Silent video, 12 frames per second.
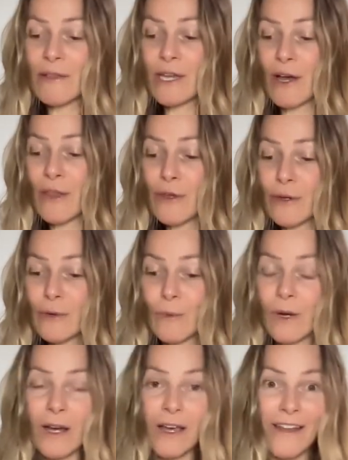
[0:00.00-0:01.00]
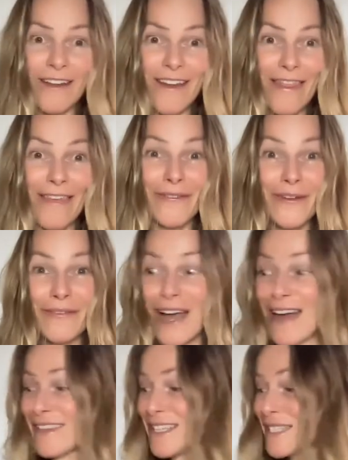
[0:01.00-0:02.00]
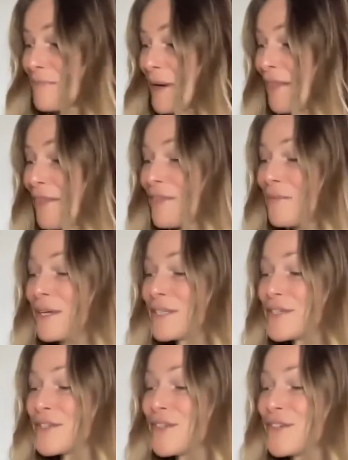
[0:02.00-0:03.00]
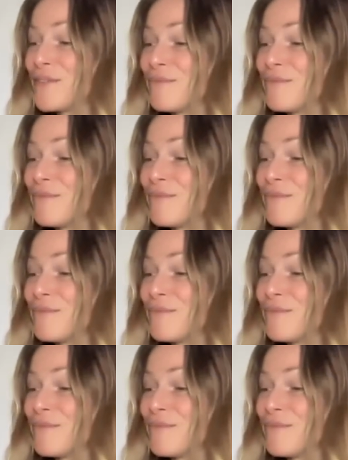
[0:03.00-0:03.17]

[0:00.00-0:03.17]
the other one that we've got this month, which,